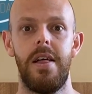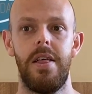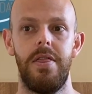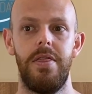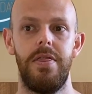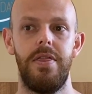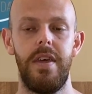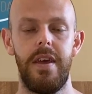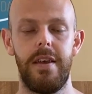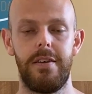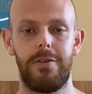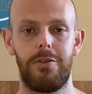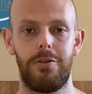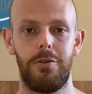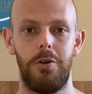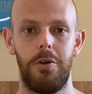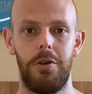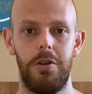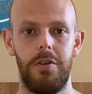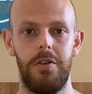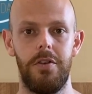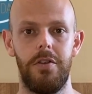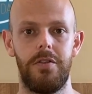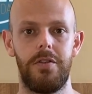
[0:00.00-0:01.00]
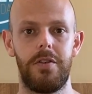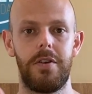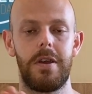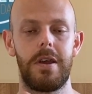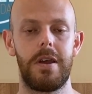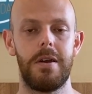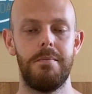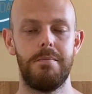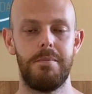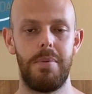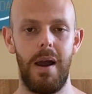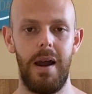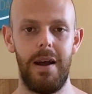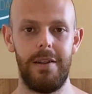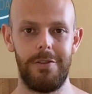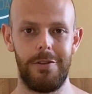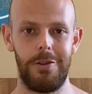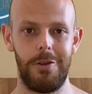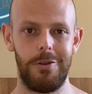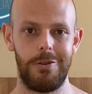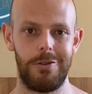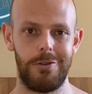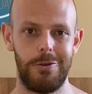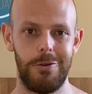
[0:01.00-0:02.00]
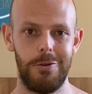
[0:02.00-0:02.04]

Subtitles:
This sort of combines those